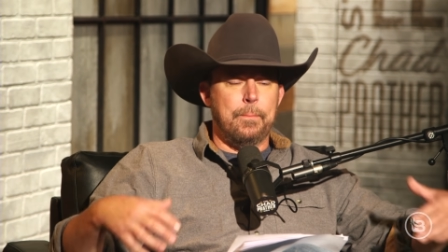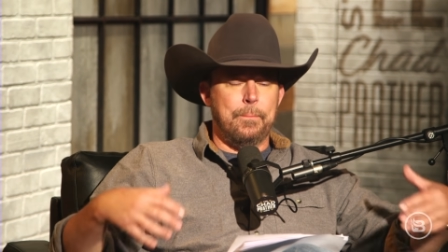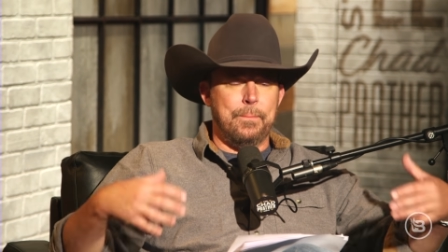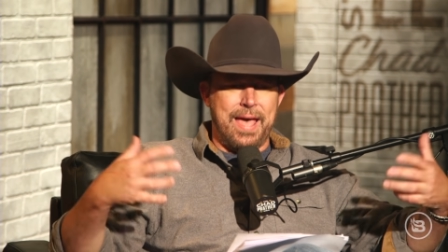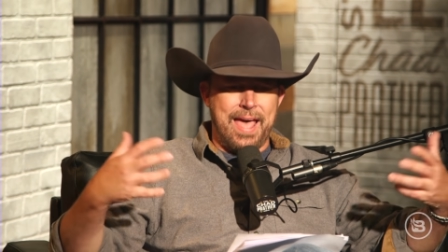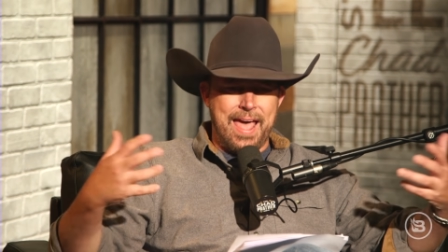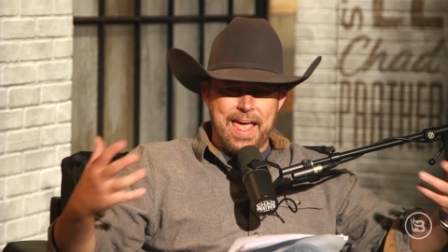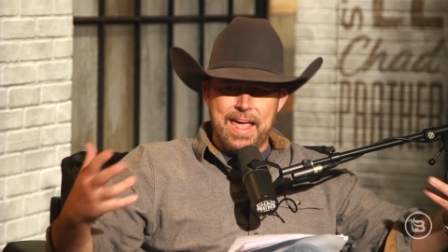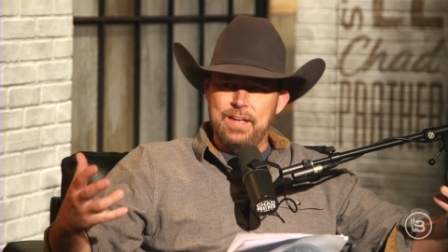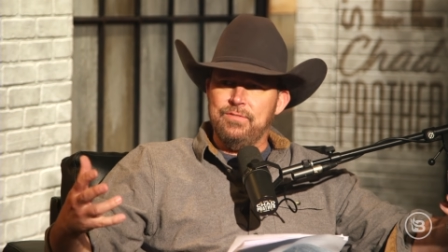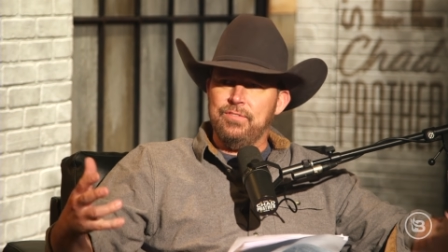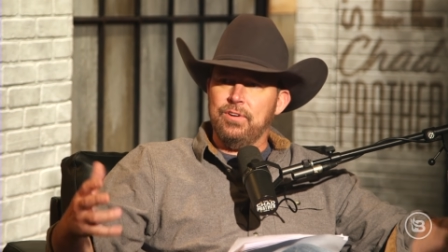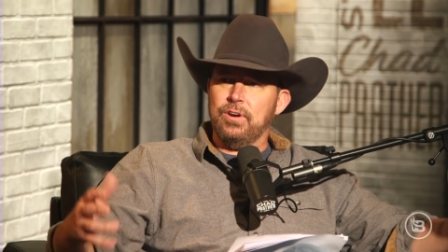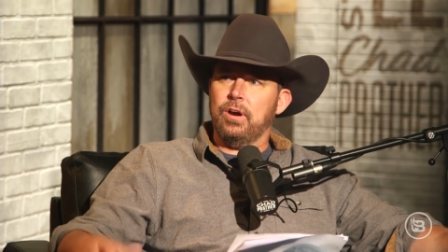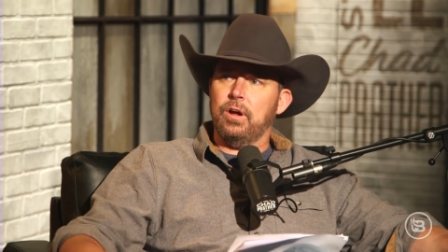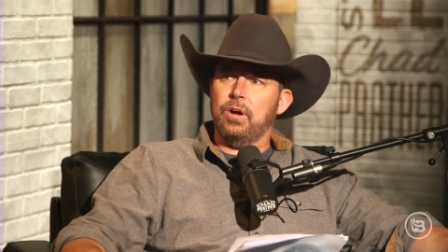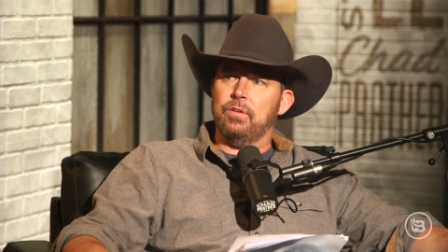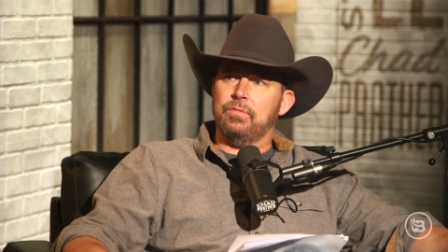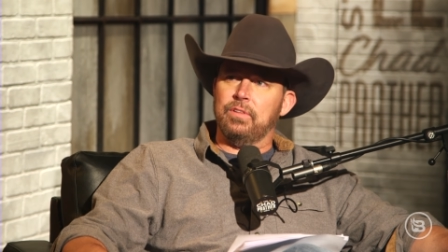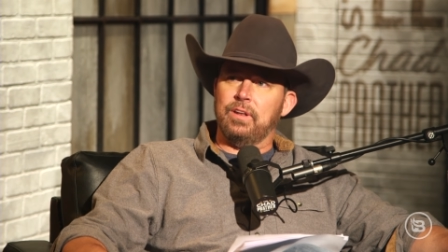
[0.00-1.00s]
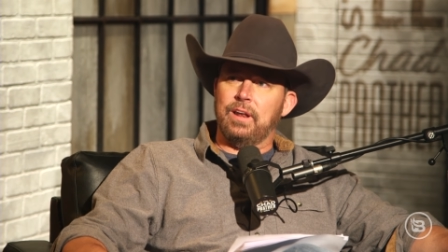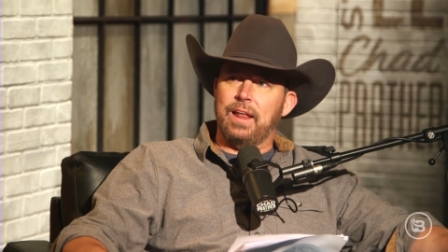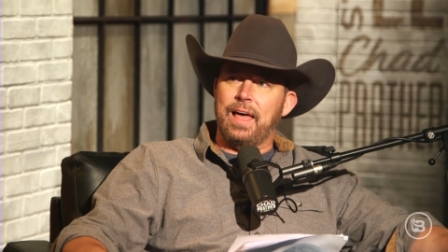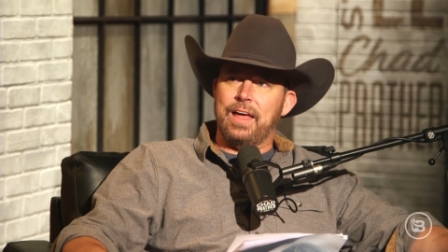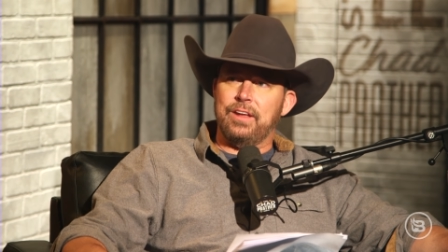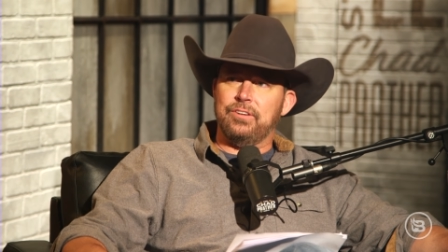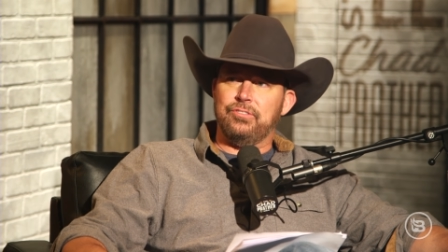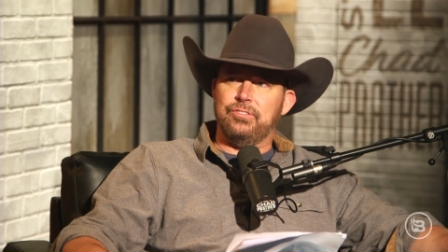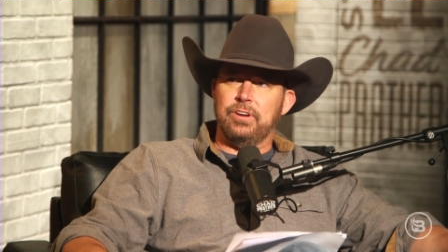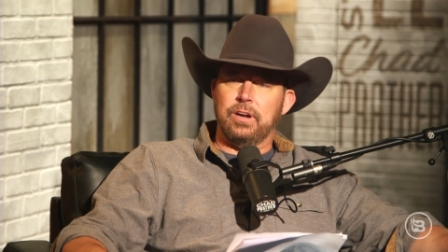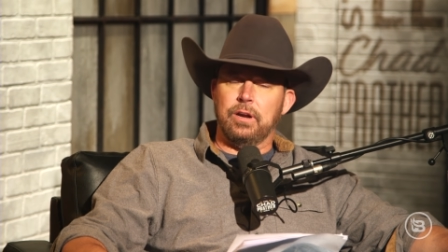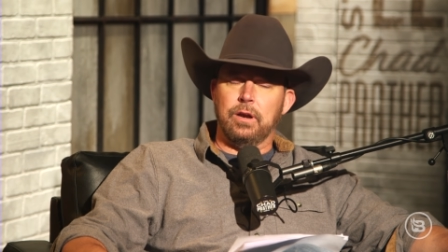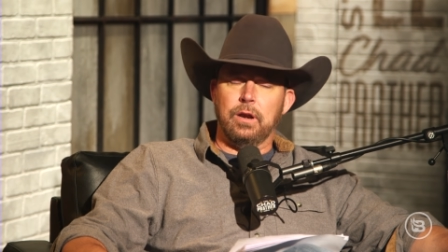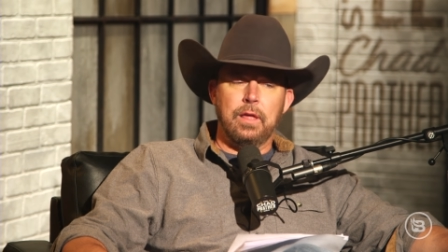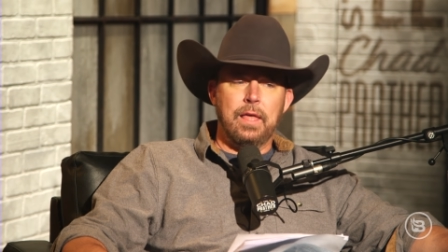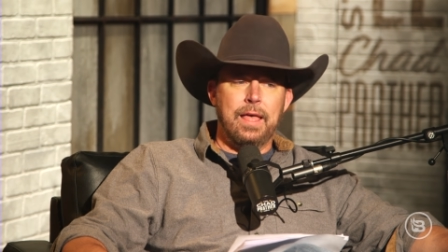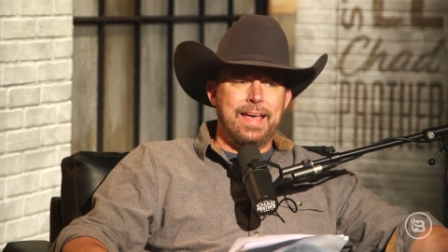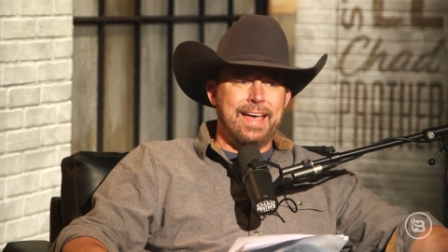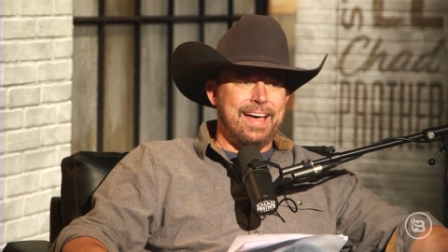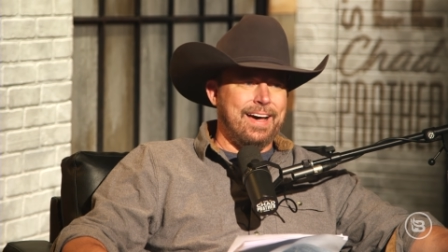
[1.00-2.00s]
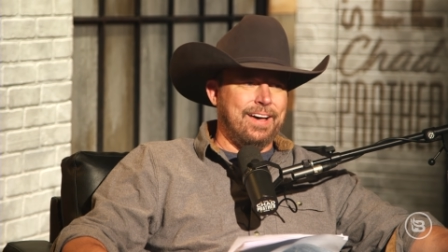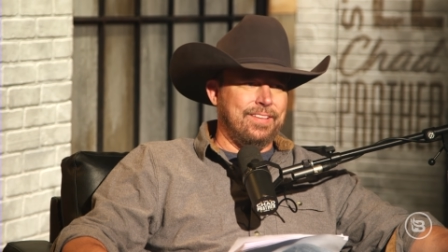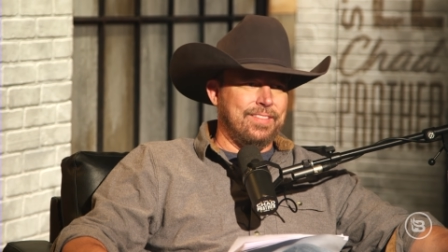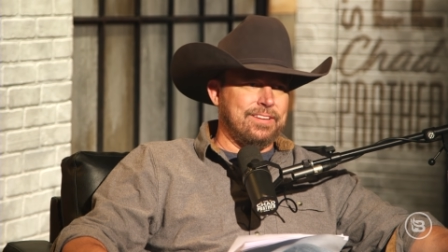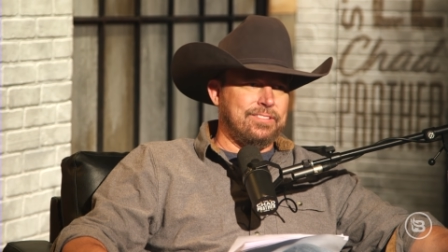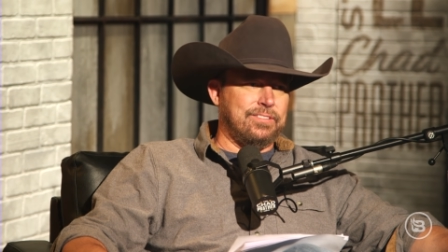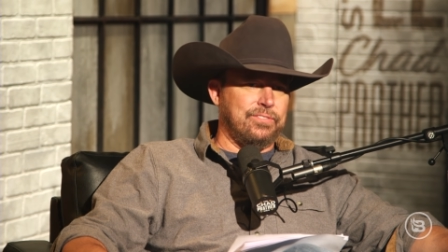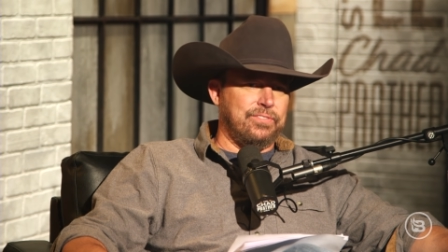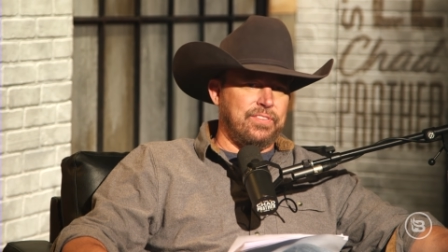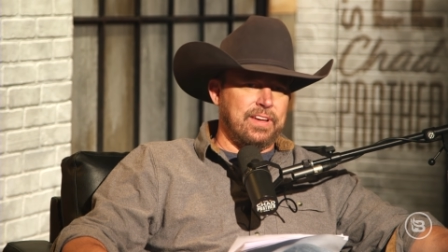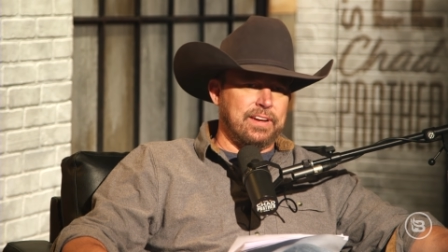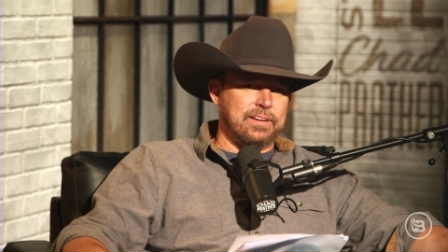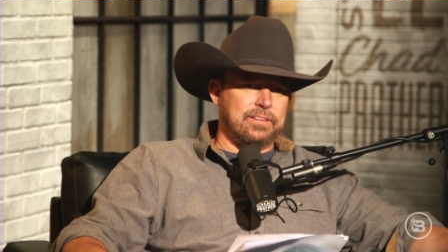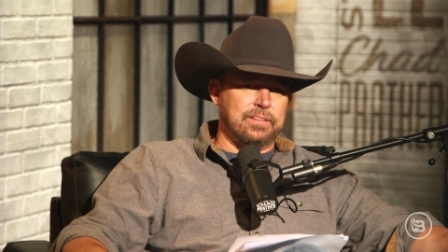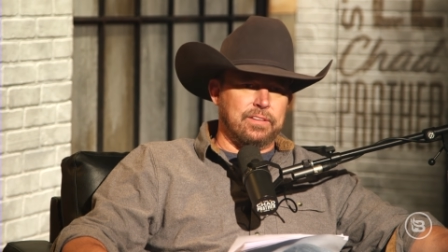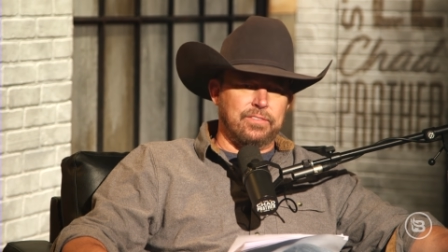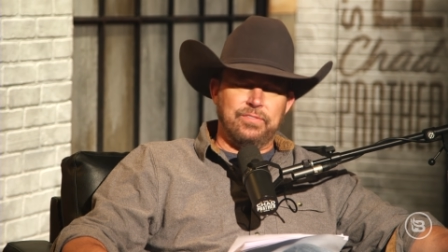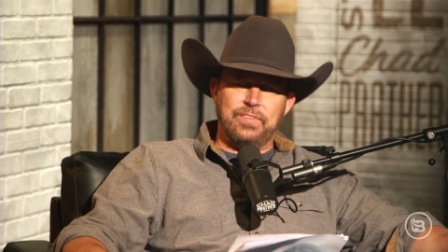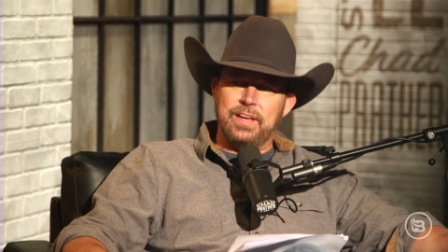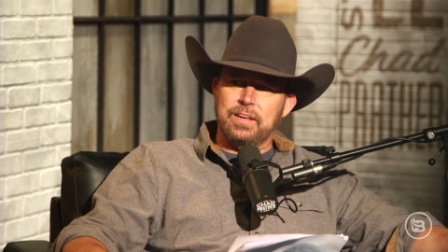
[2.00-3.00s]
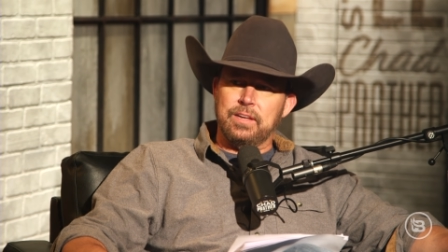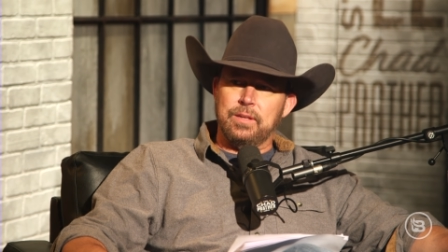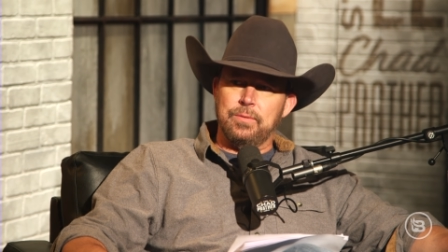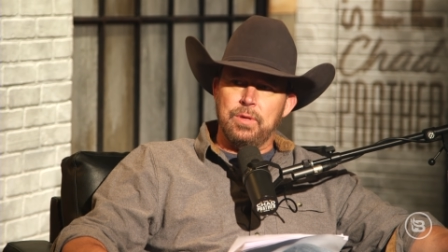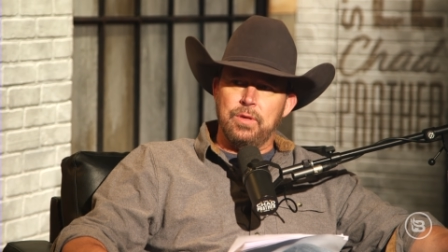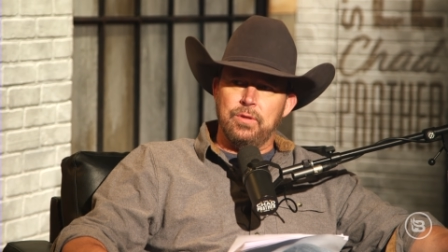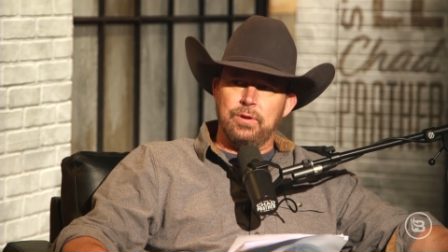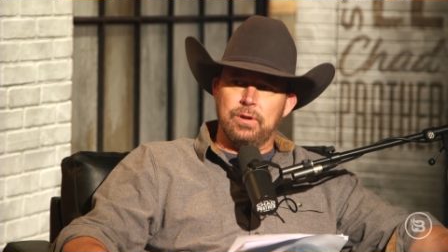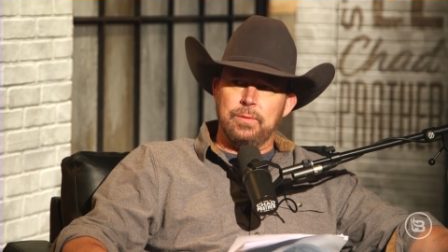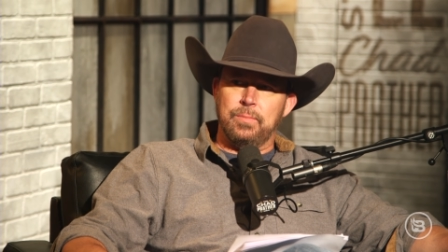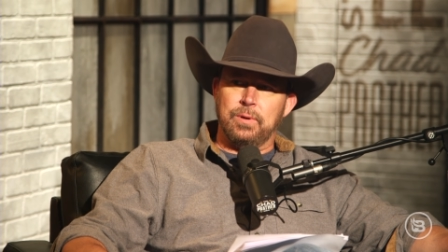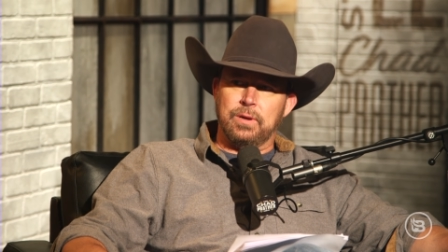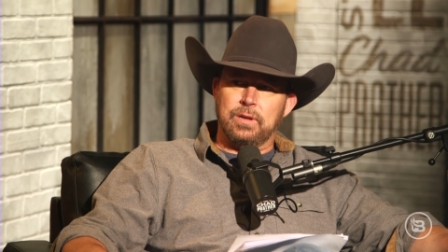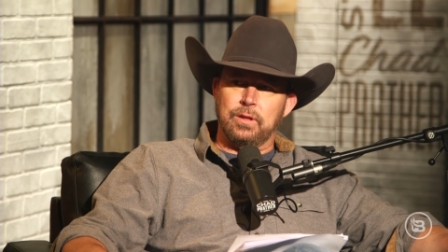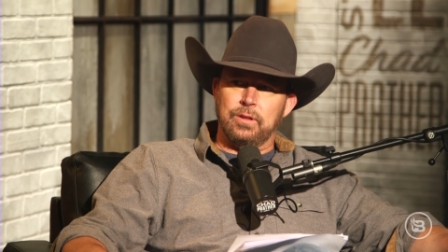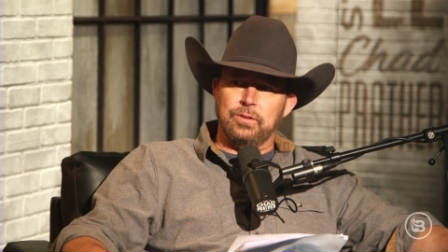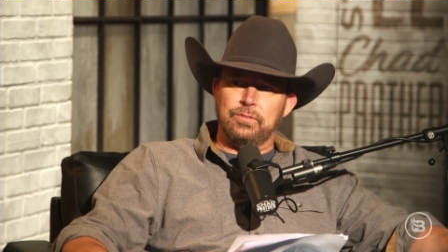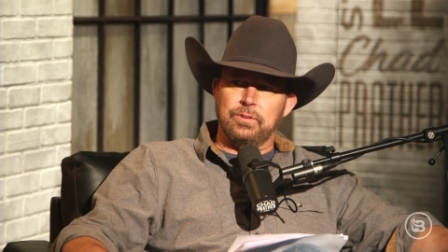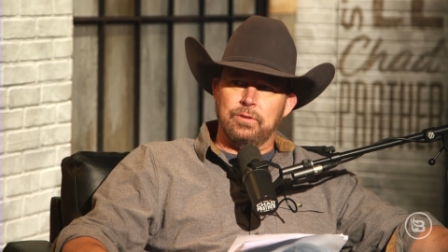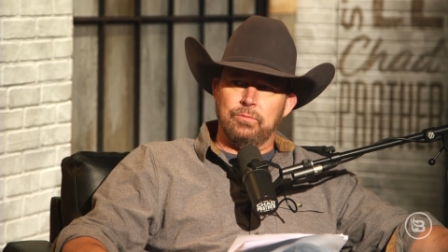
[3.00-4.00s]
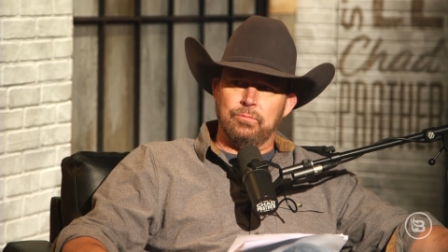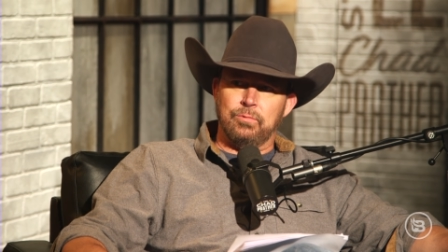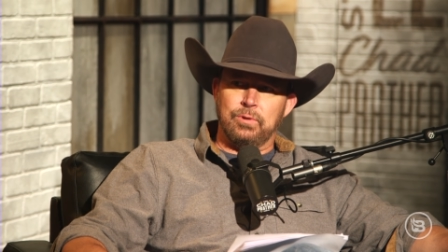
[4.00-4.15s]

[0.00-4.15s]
behavior over the last year, how that's affected the vet community because it